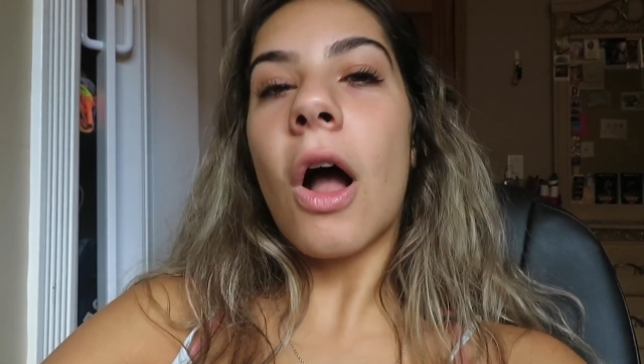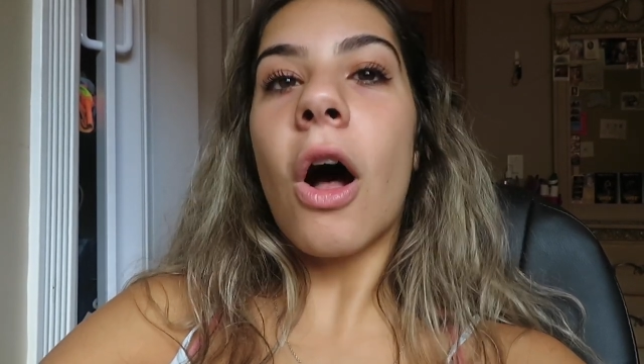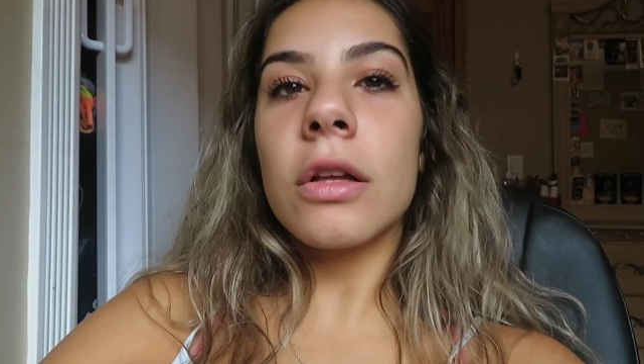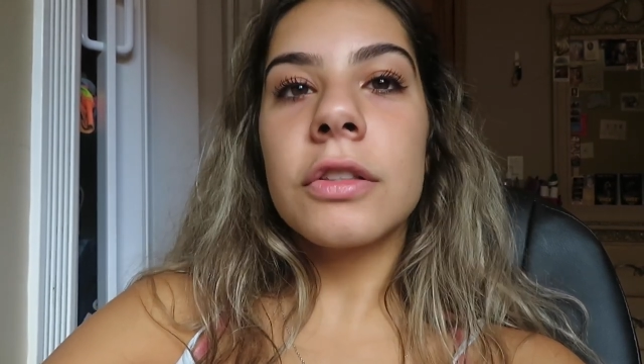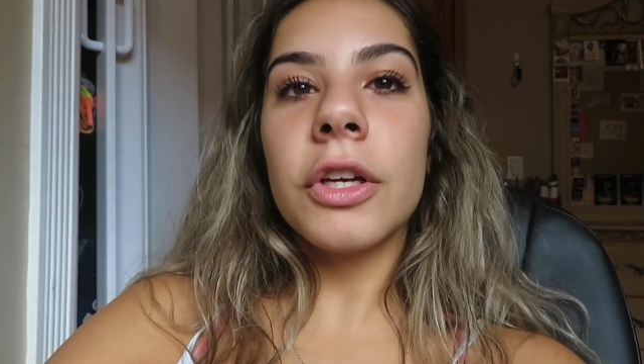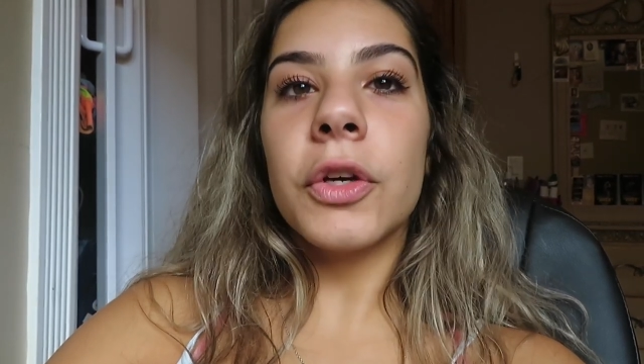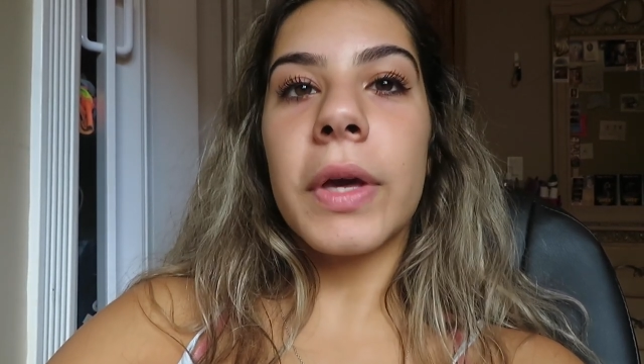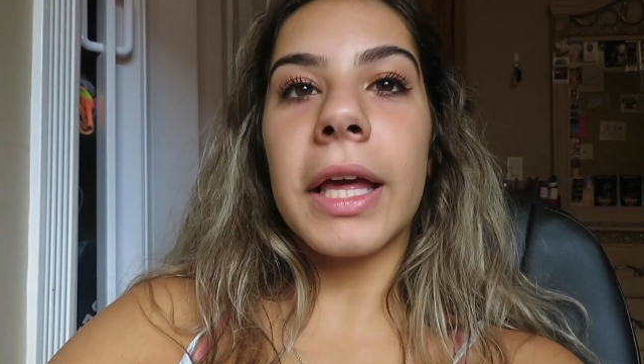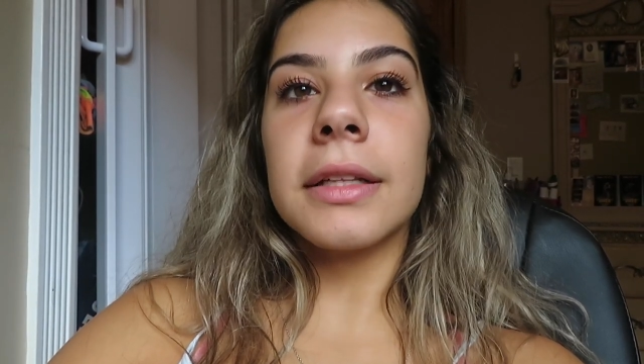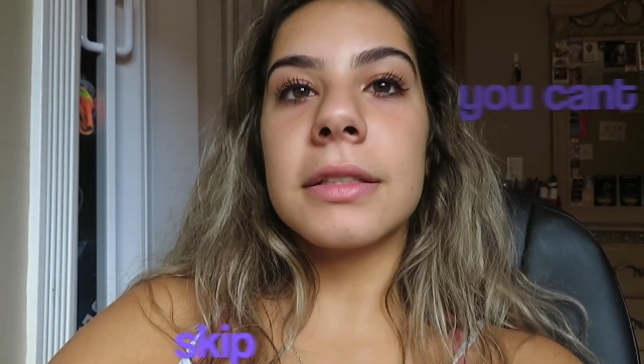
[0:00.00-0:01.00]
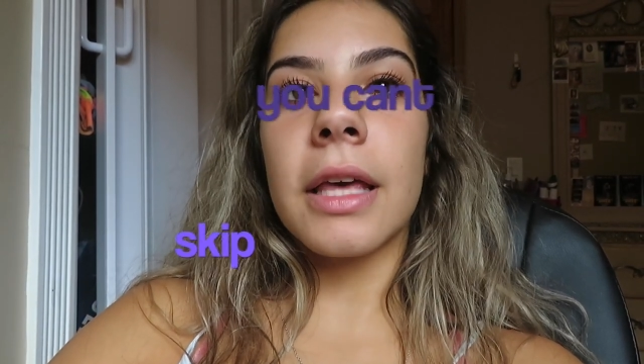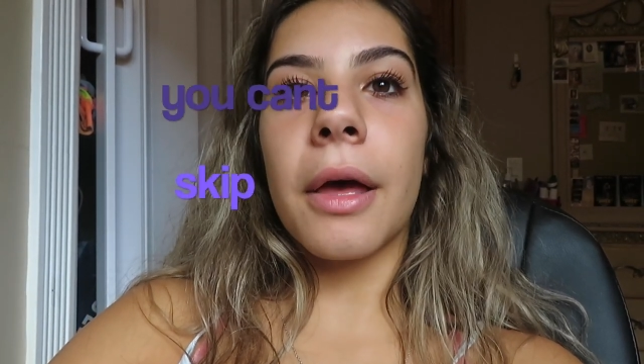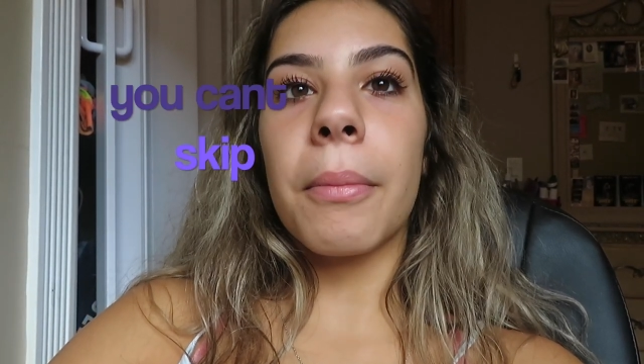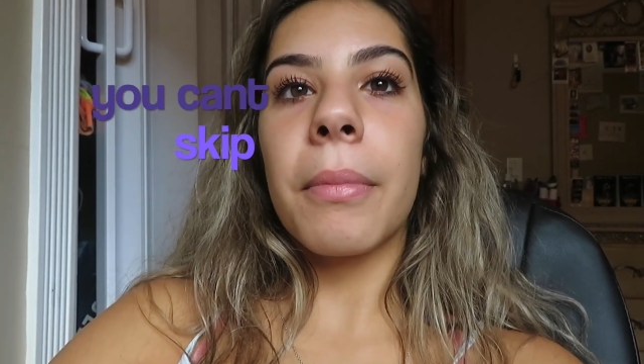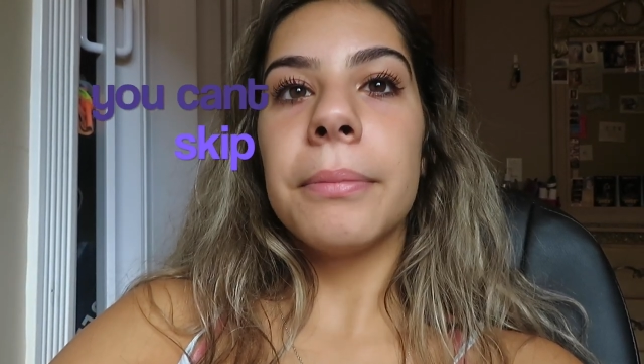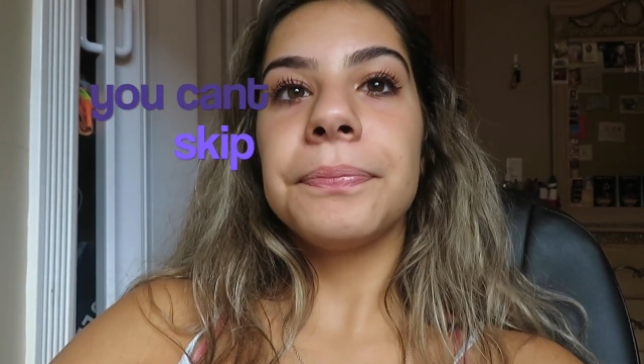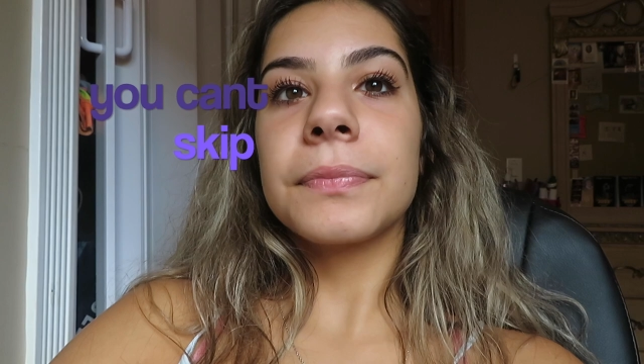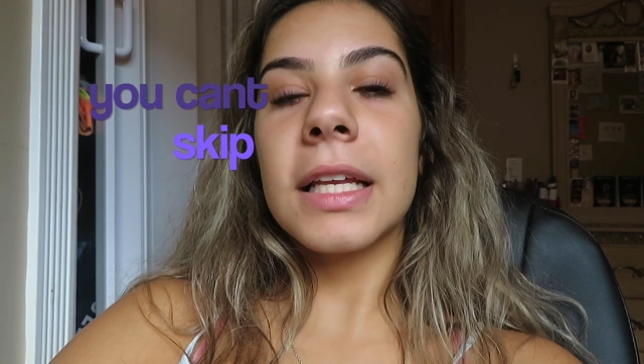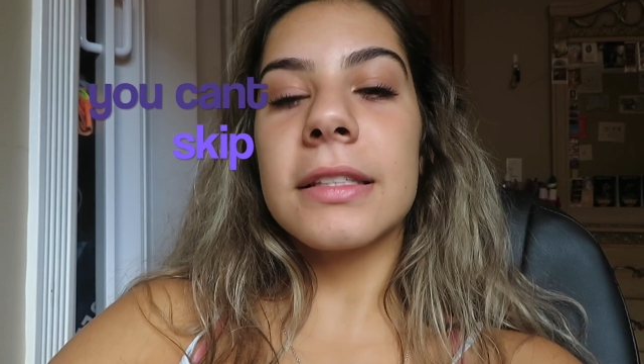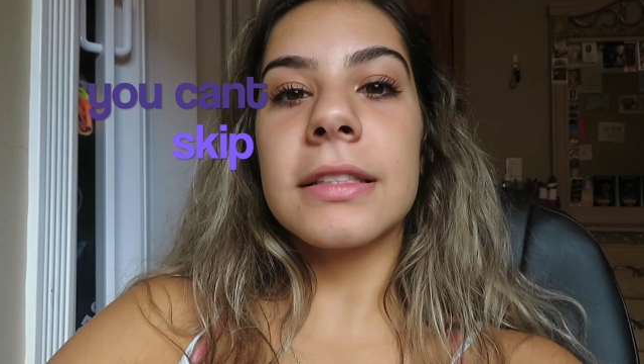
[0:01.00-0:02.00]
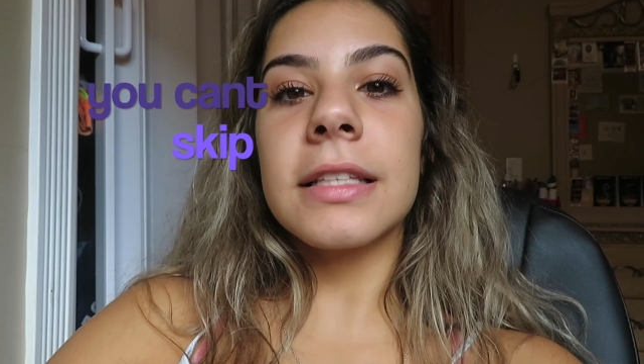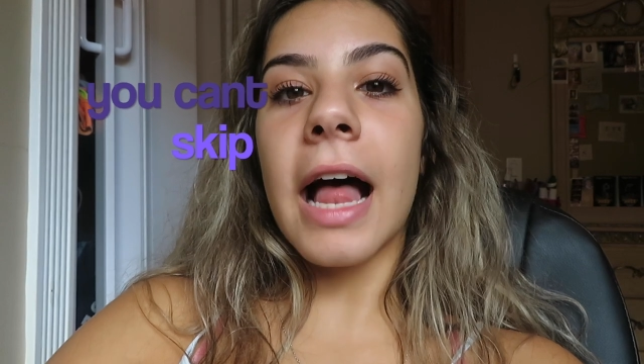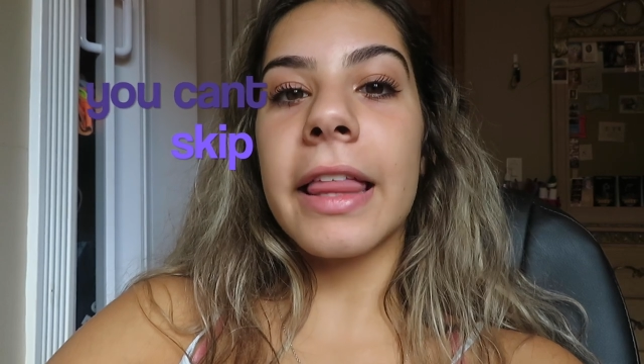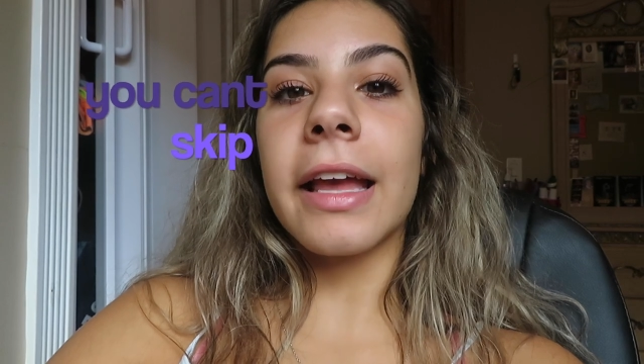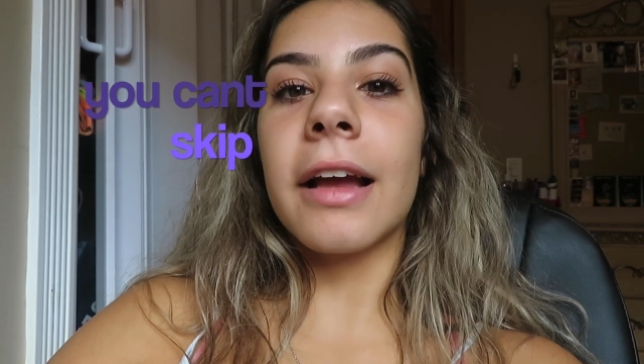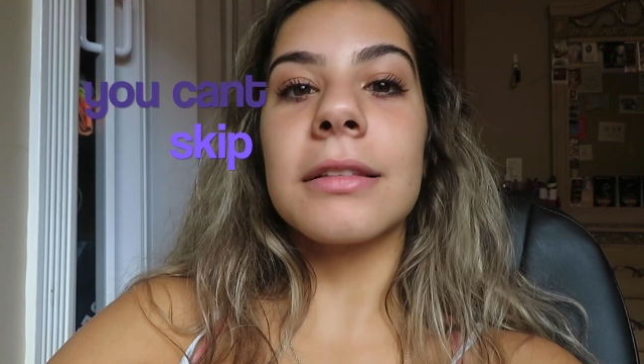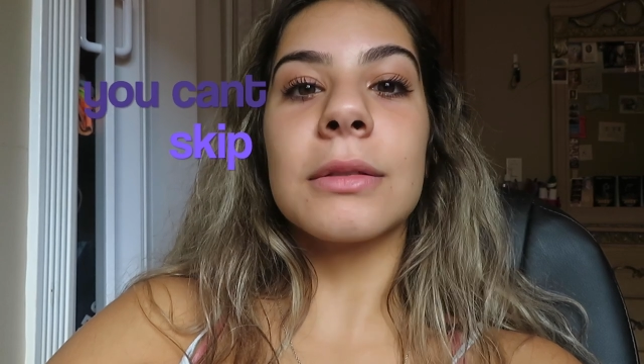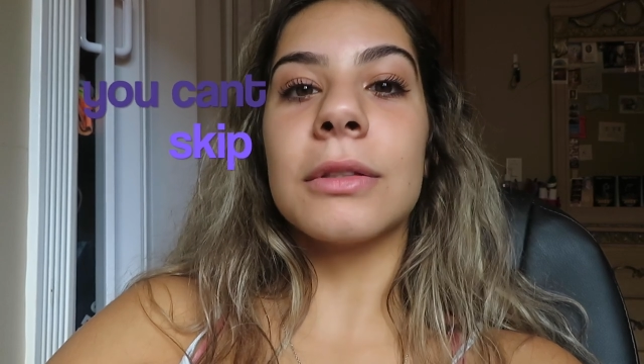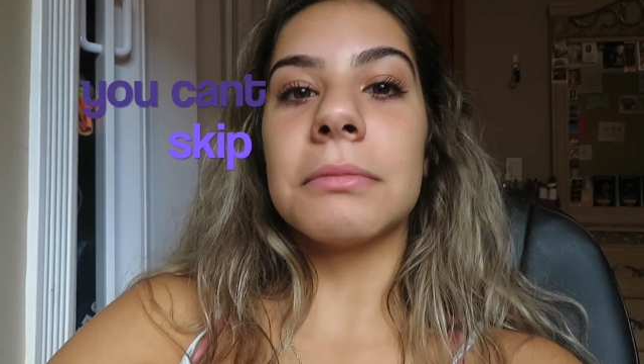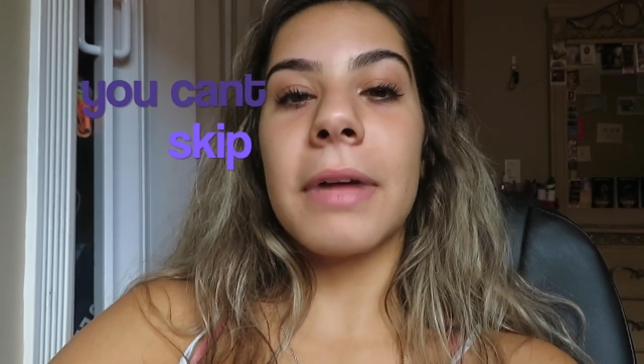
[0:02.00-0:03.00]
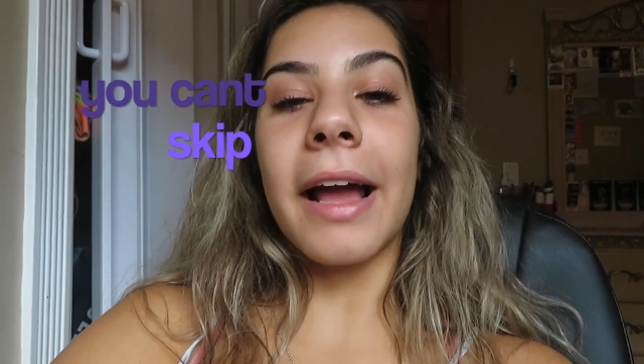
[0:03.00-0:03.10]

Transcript: Also, you can't skip. This is not like high school.